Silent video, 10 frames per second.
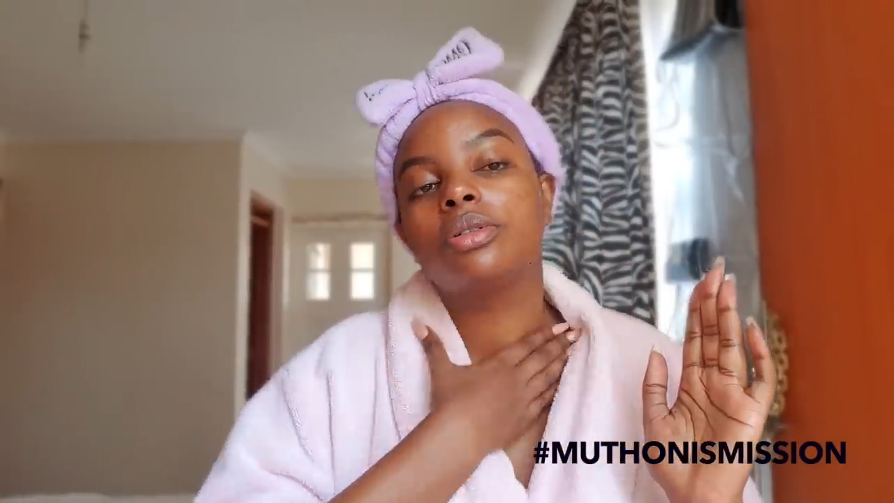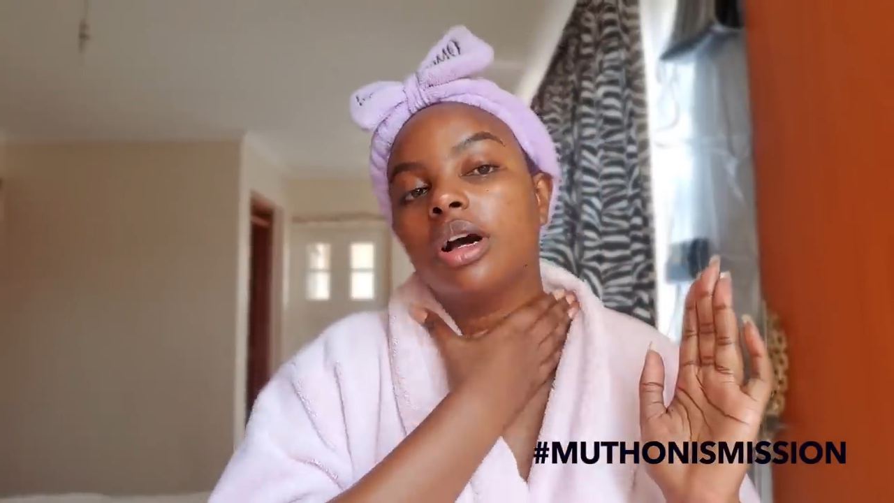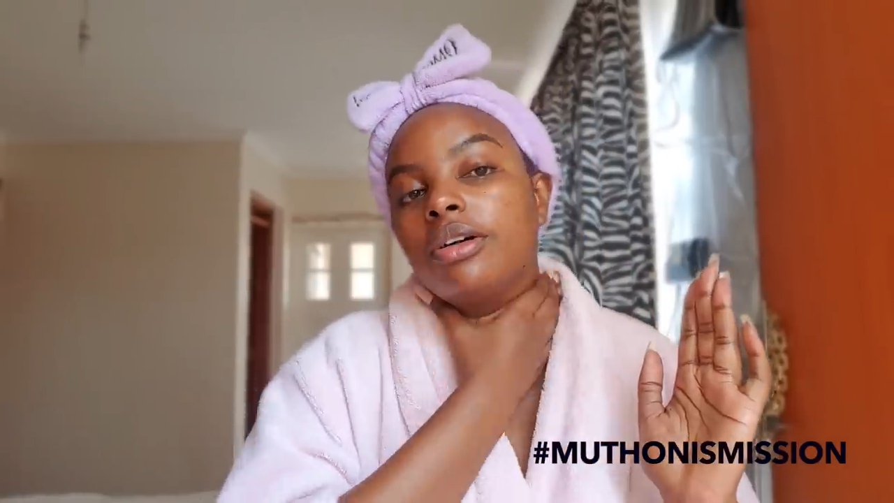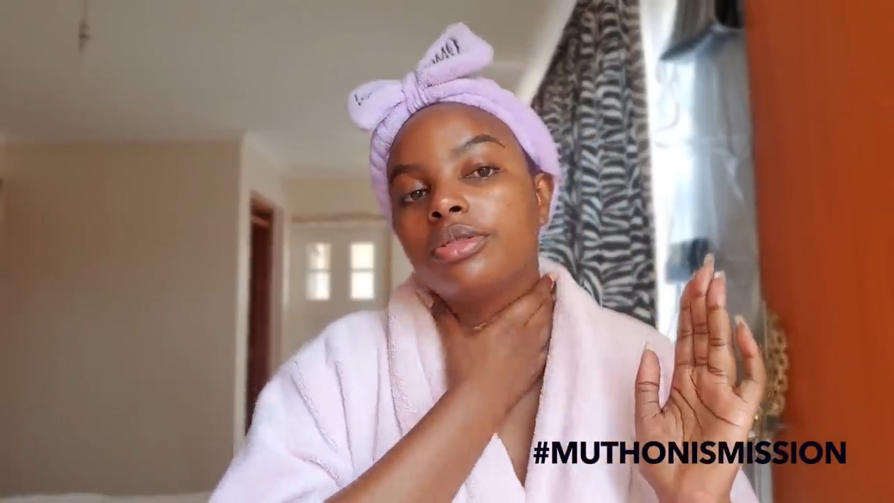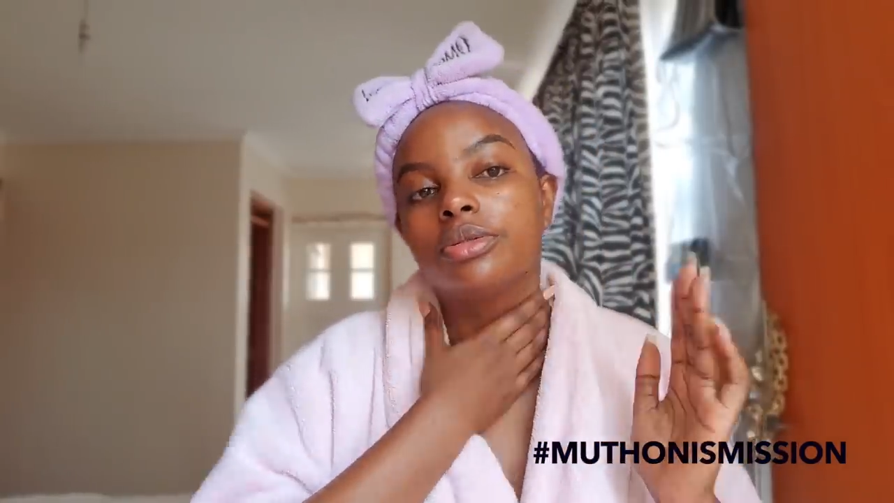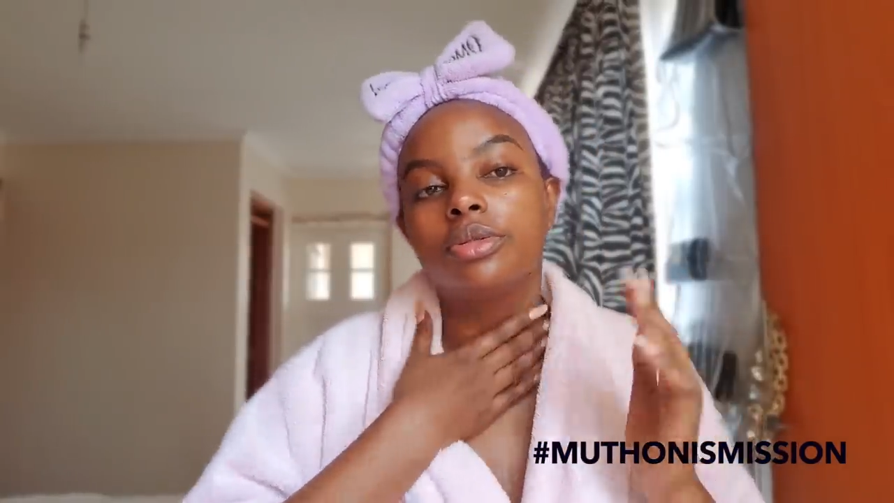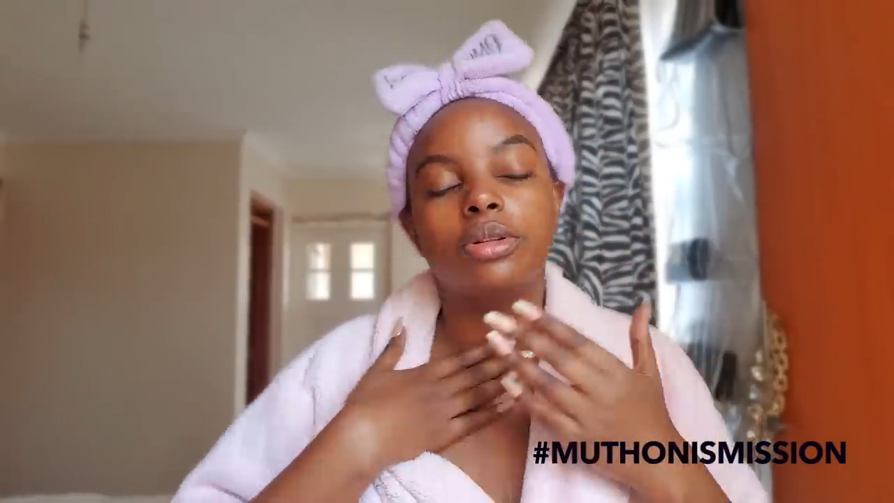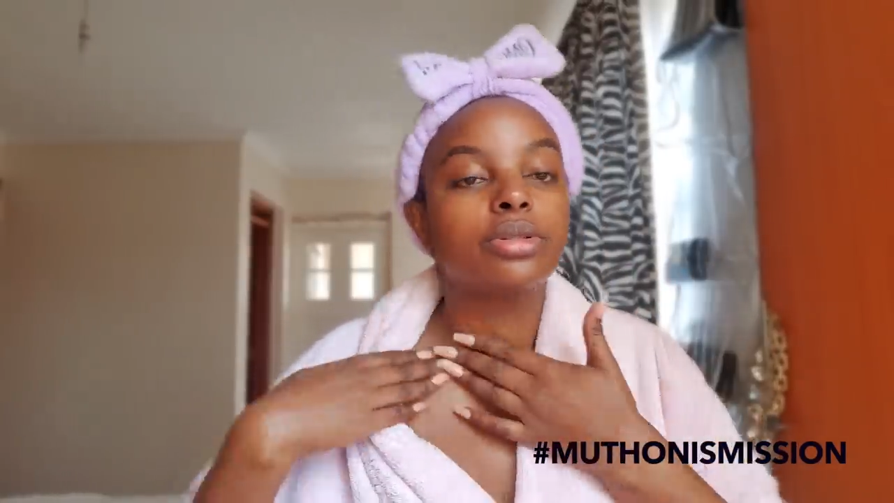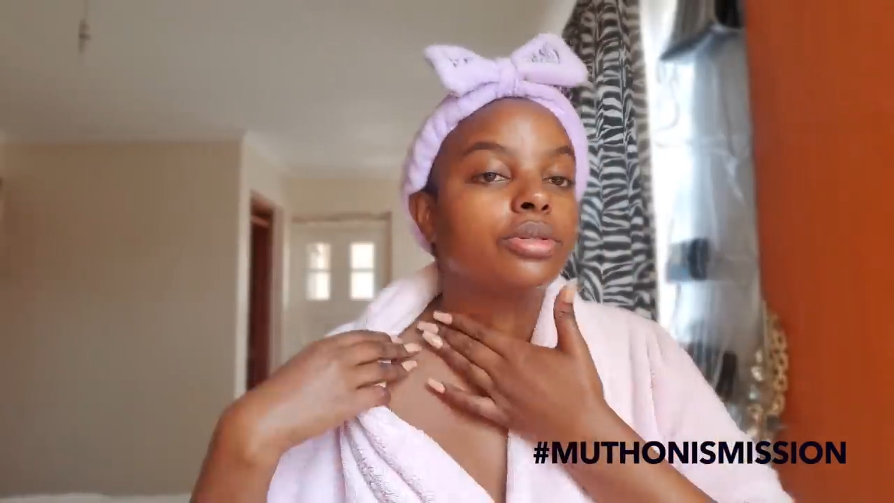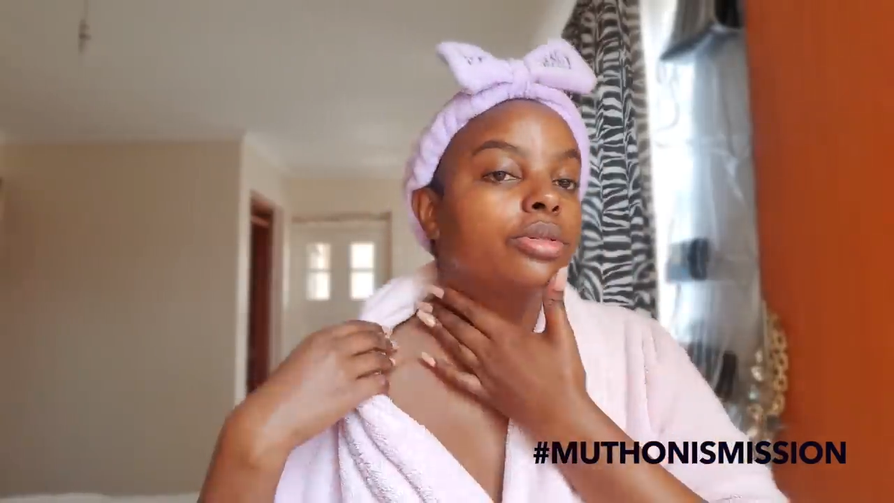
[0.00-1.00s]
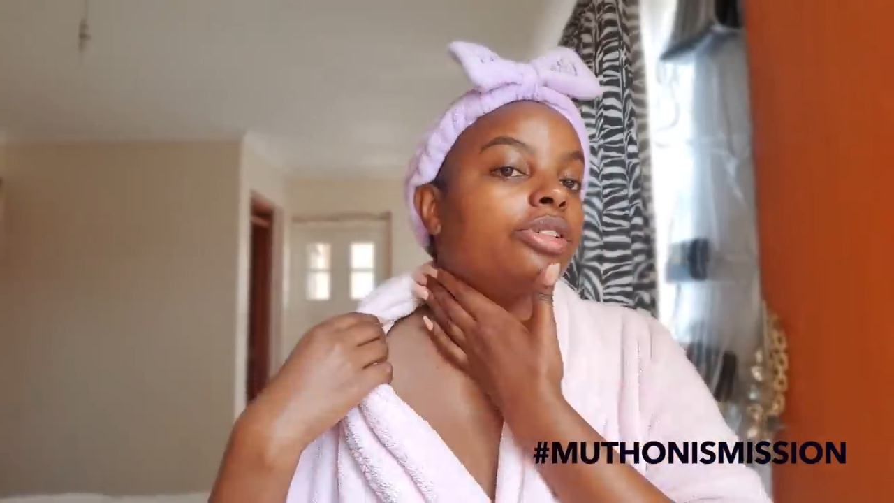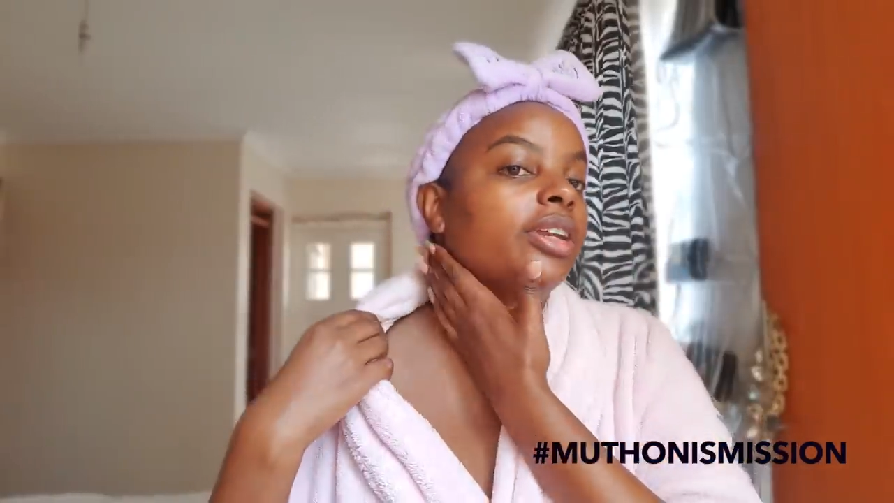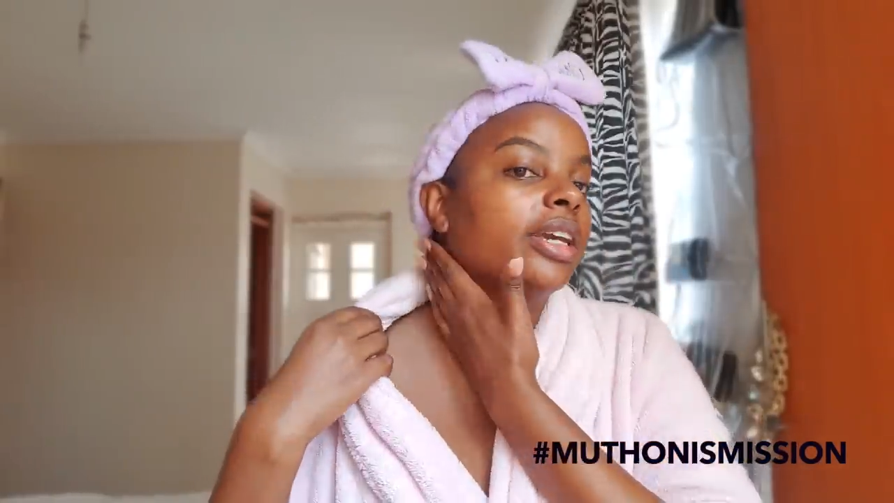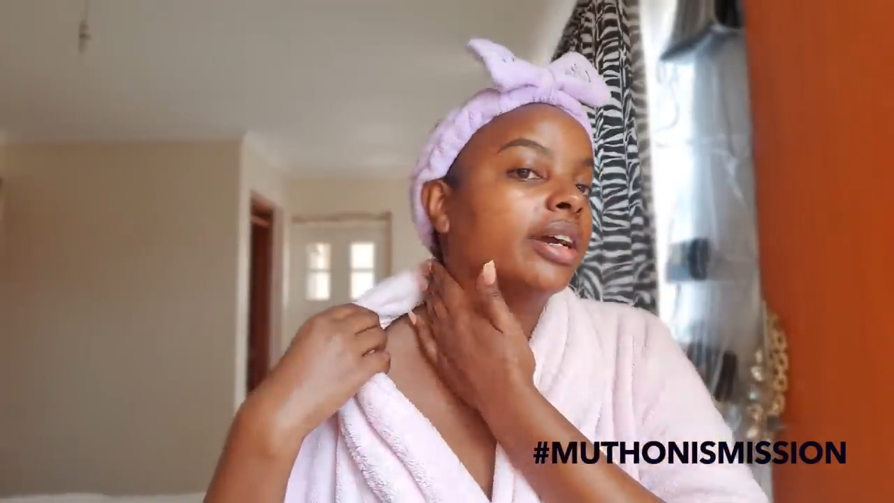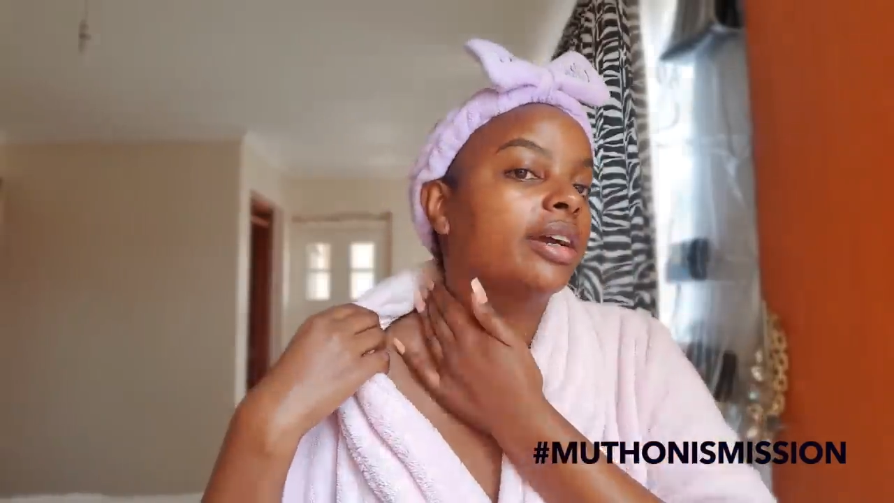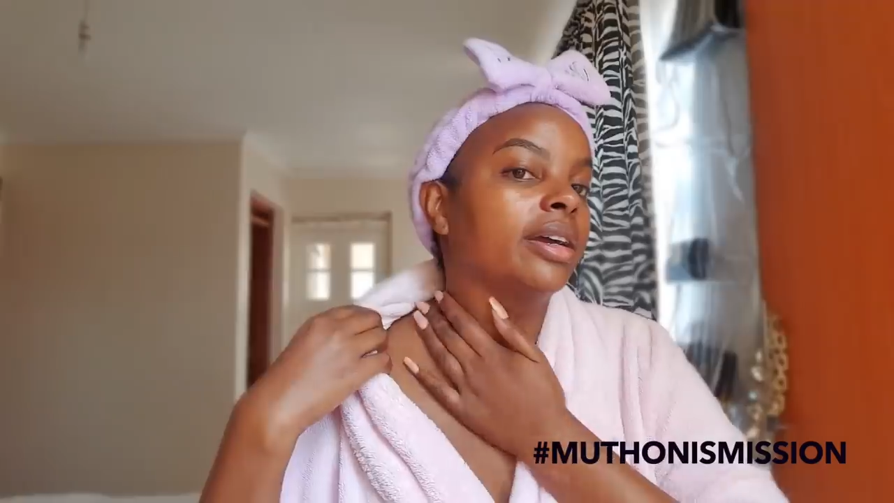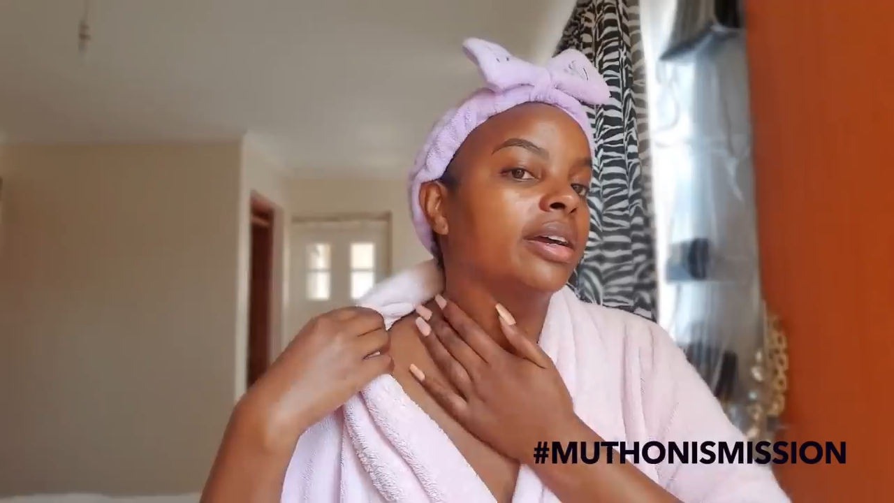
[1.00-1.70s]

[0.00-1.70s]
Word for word: have to do also to your neck